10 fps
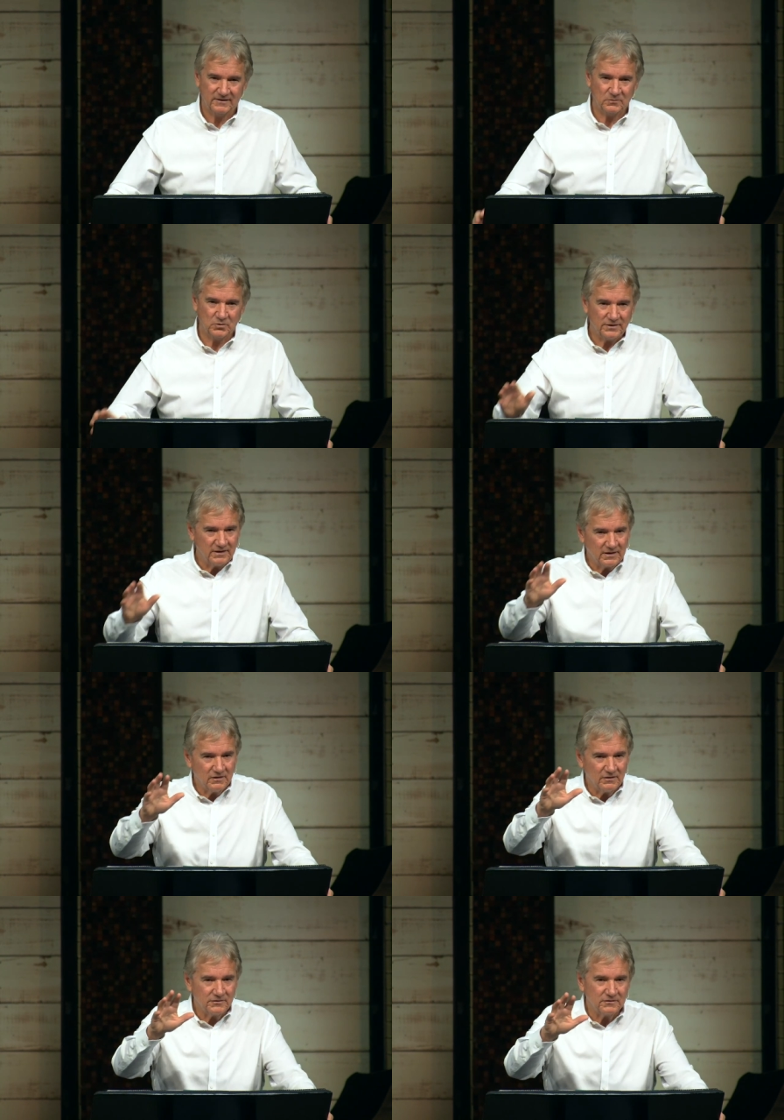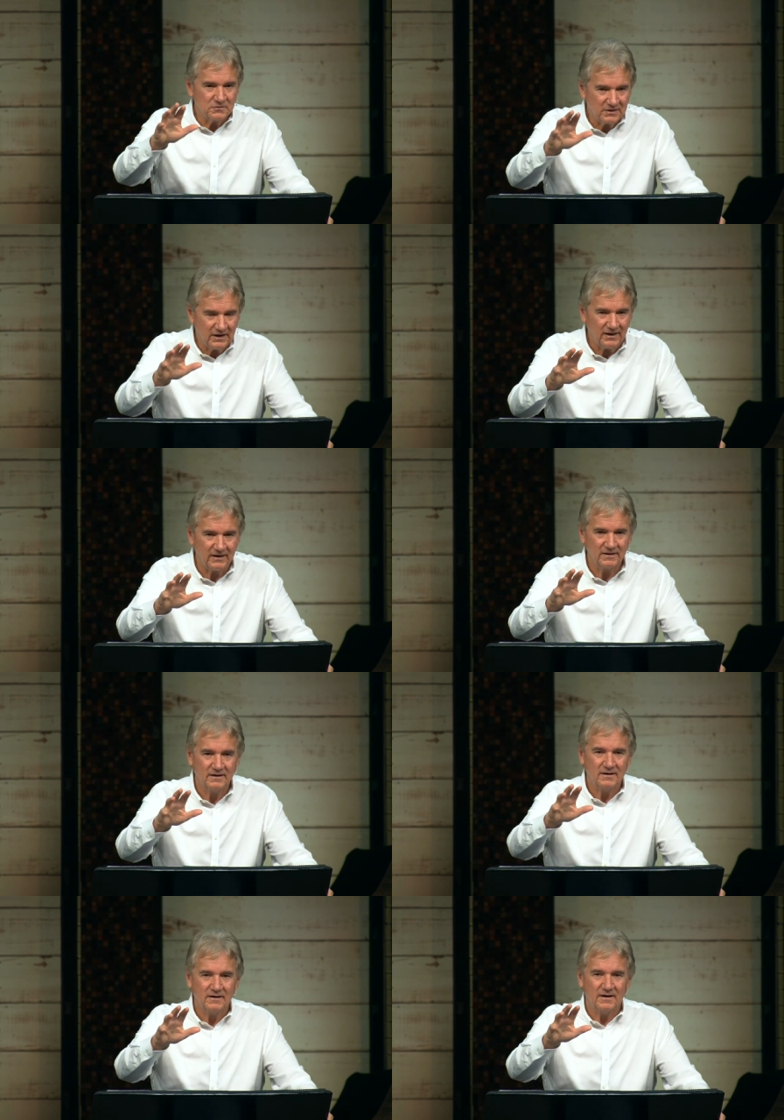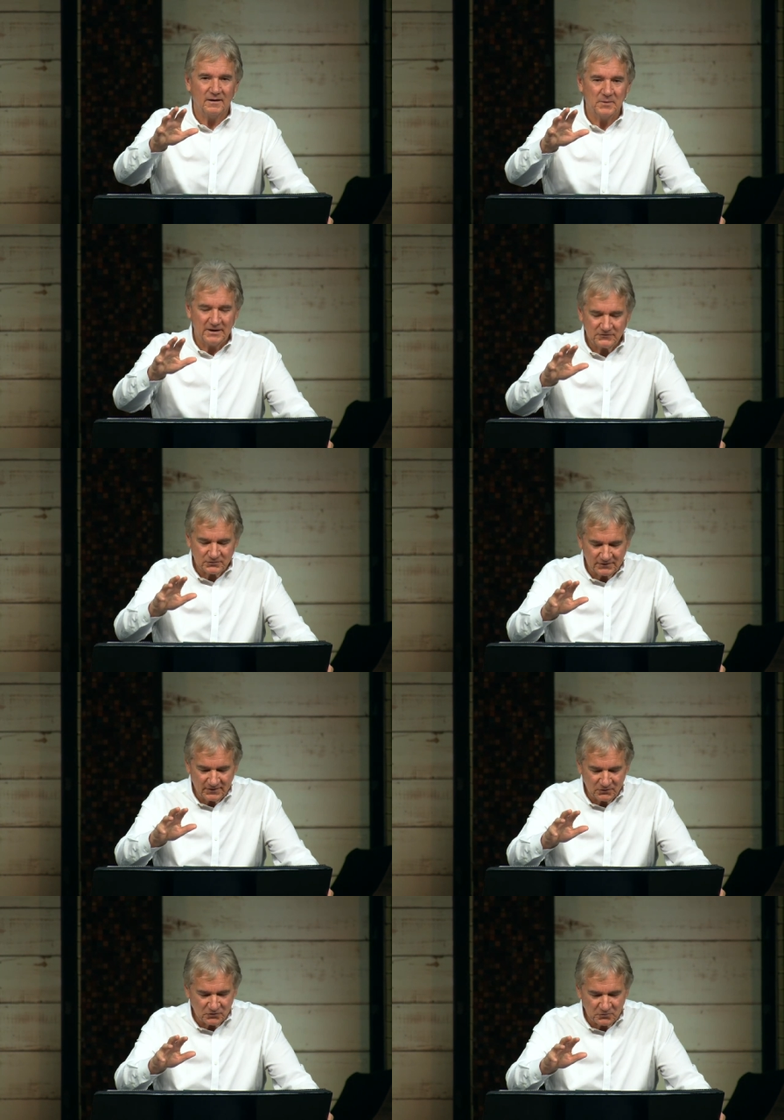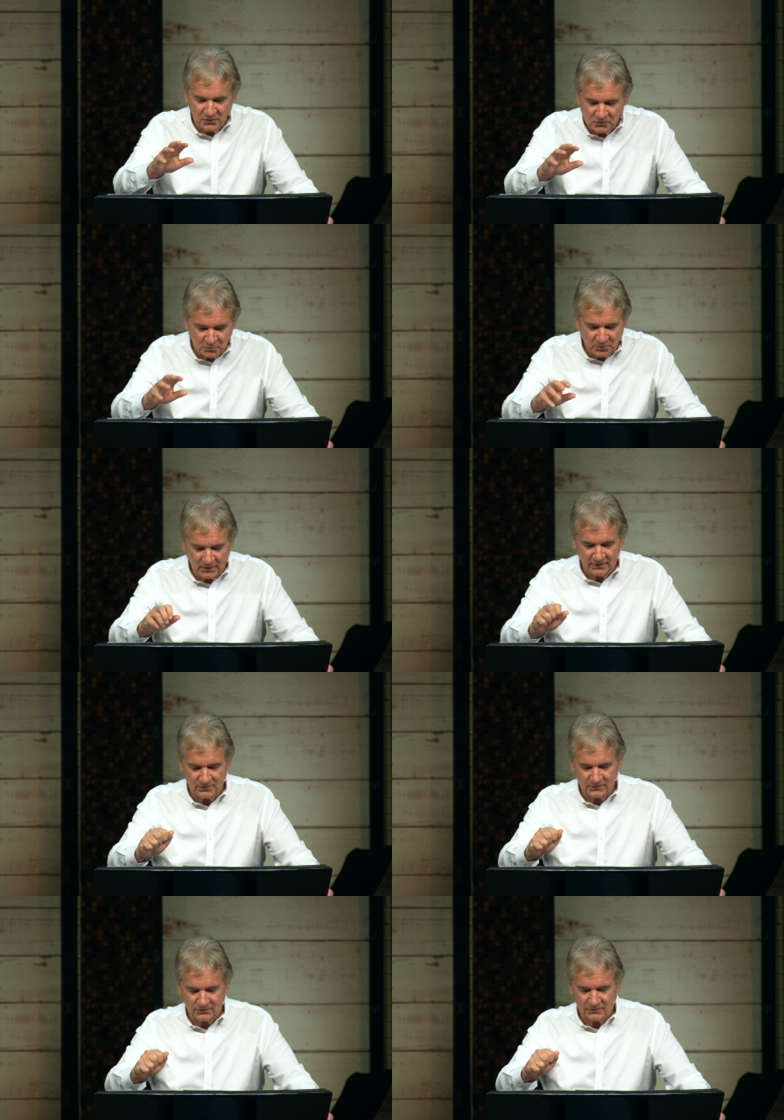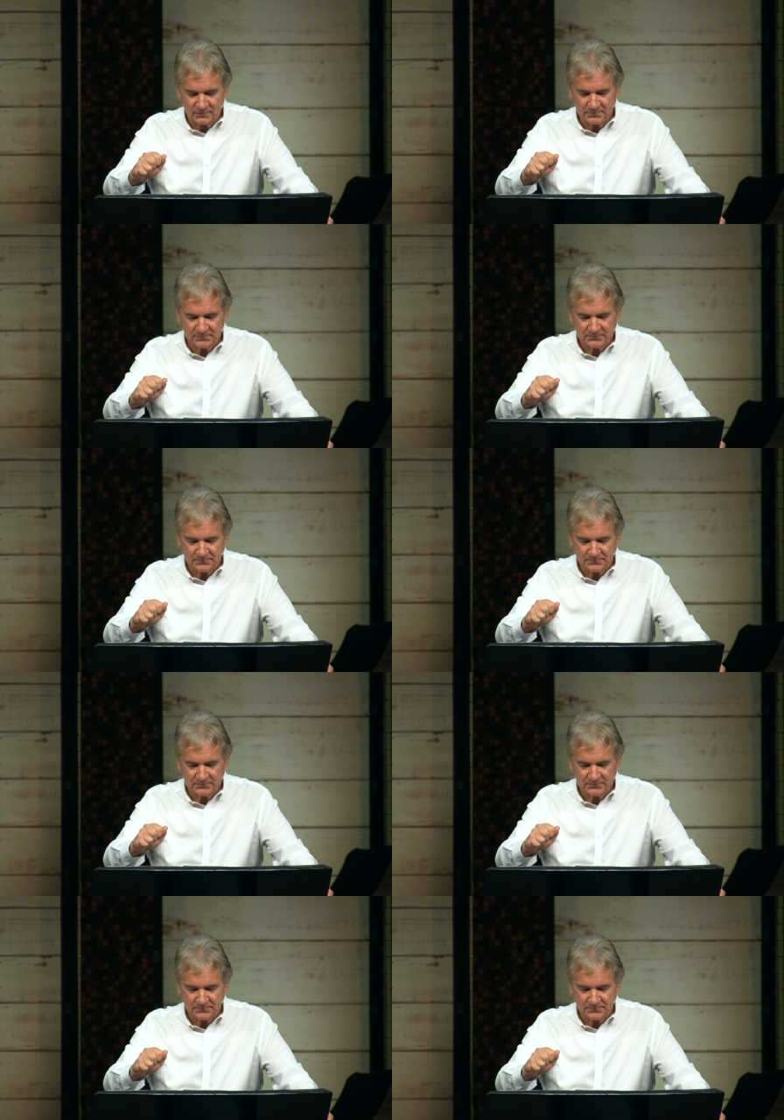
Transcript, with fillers: And one day God said, Okay, I'm answering those, those prayers.